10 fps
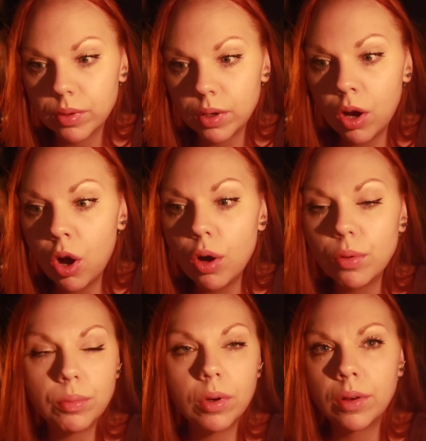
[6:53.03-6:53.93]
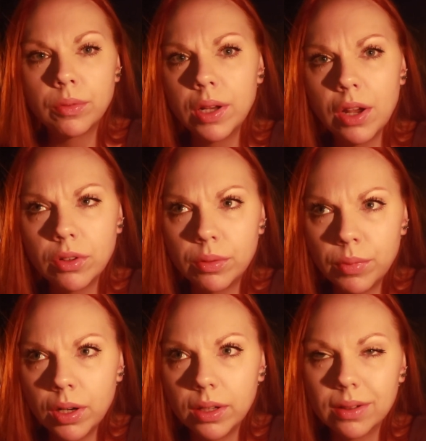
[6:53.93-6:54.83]
A home or whatever,
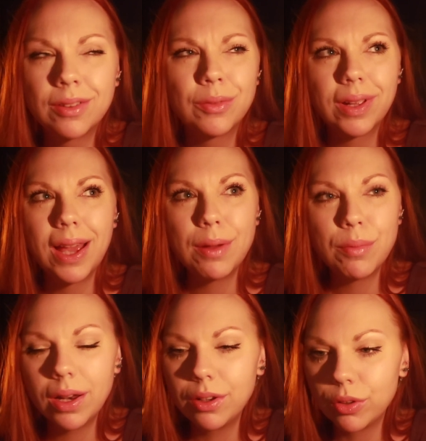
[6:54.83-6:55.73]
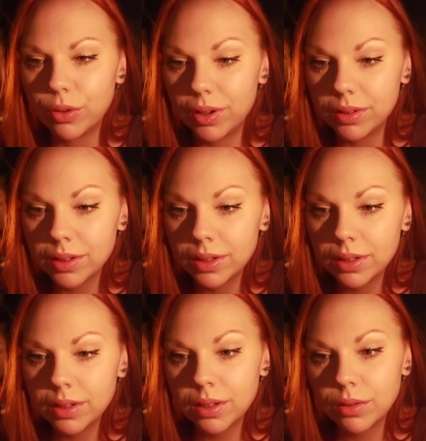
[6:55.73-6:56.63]
money. What kind of money do you want?
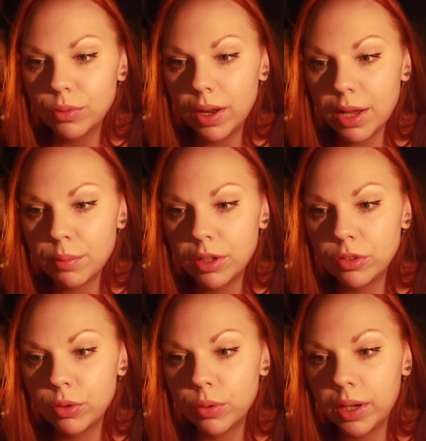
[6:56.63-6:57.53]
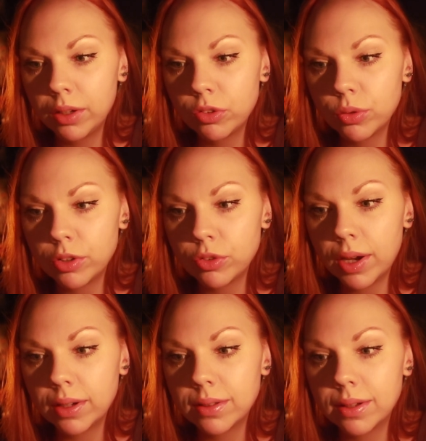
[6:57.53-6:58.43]
What am I doing to
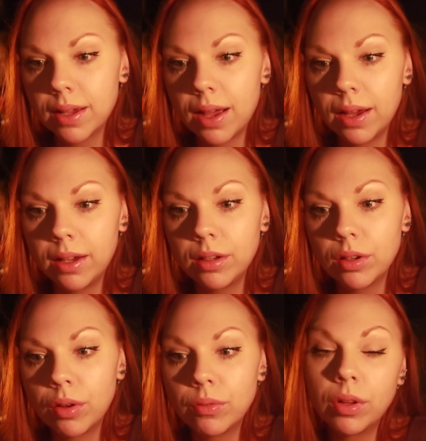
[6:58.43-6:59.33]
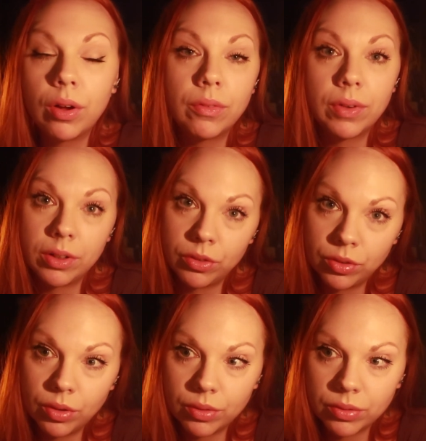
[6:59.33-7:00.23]
attract the kind of love I
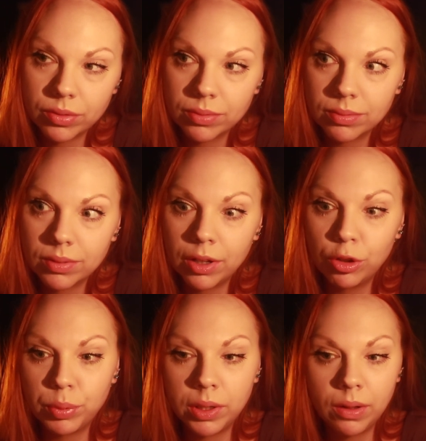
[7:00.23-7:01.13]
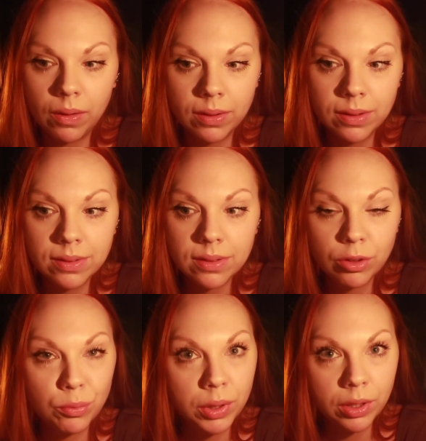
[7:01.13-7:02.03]
deserve? Are you being honest? Are
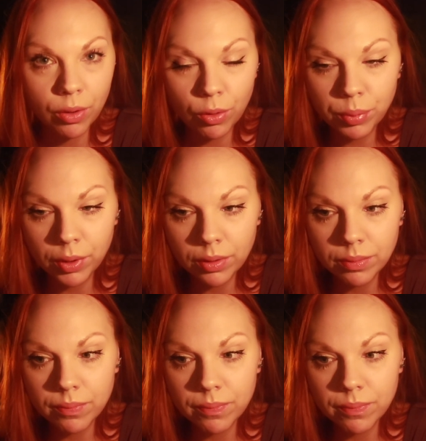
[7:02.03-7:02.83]
you being open?